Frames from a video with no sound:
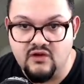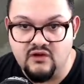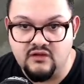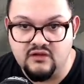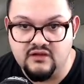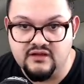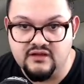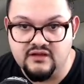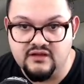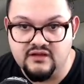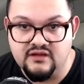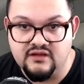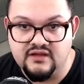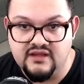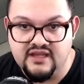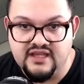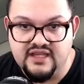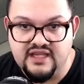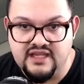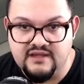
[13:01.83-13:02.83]
wall,
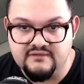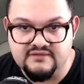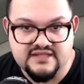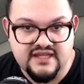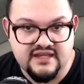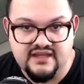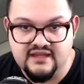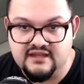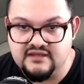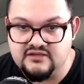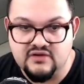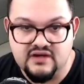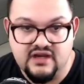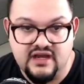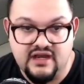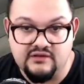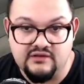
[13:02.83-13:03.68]
taking into account